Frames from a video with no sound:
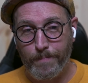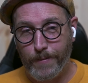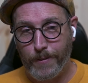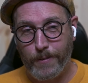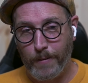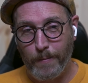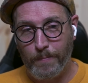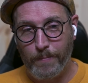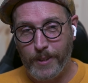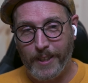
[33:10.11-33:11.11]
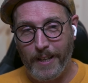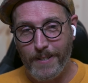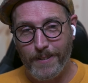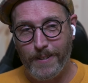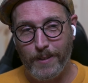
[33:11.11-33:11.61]
certain
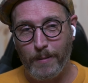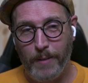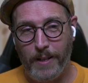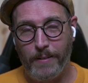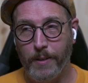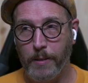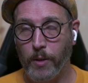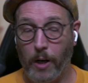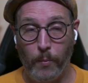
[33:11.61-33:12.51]
scales, it doesn't matter anymore.